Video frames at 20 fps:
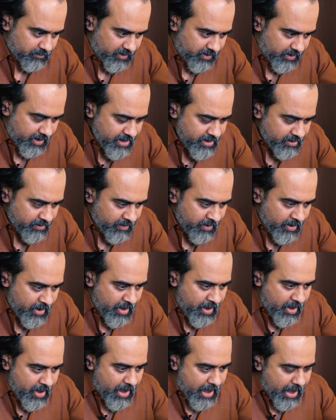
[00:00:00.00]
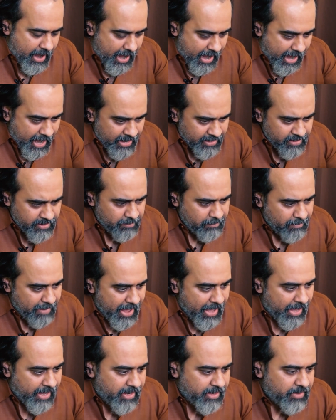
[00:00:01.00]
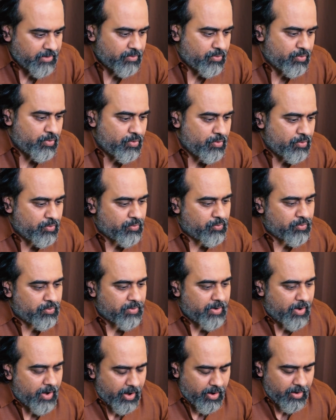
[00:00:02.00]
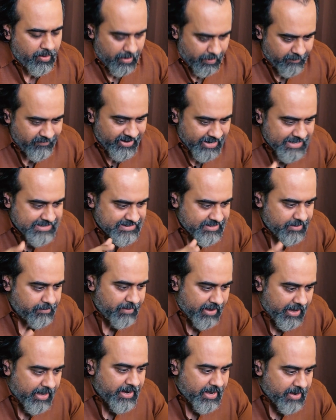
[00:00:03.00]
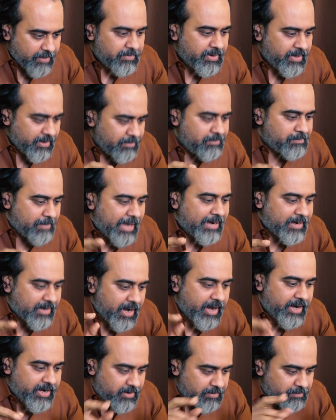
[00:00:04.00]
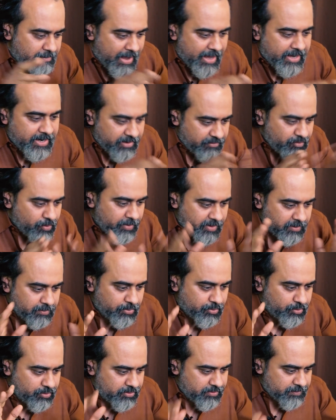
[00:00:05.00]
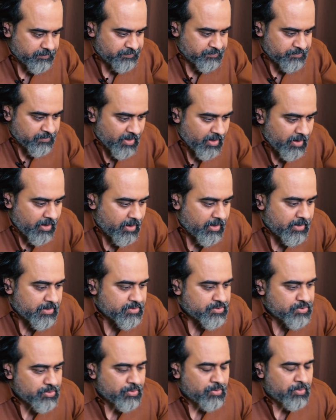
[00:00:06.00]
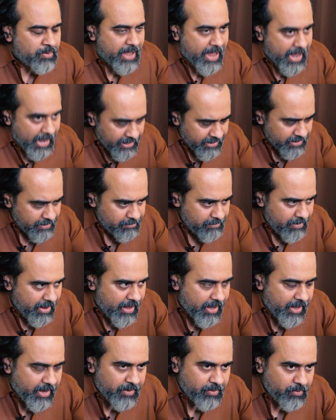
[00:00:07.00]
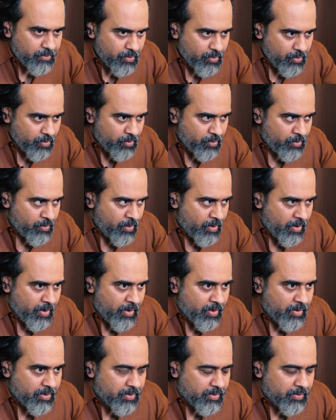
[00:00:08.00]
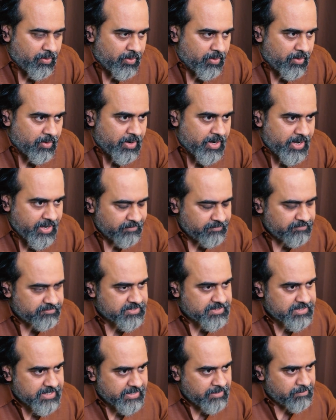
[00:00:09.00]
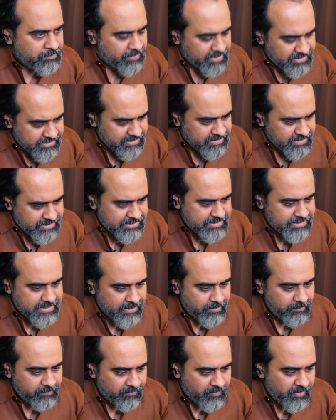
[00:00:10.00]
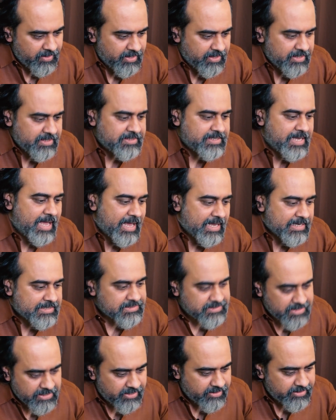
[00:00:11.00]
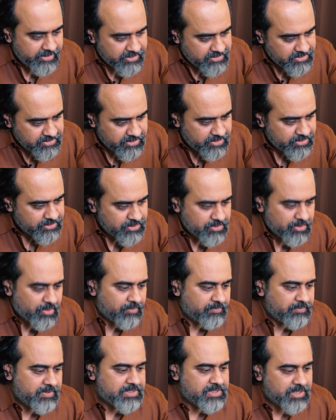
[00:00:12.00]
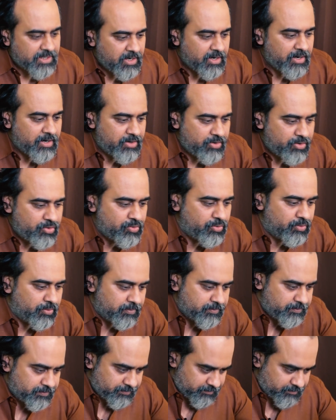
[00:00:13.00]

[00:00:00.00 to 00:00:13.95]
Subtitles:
right? And a man who, when I say man, I mean mankind, man and woman both. Yeah. So, and a man who lives in much the same ways as the creatures of the jungle do,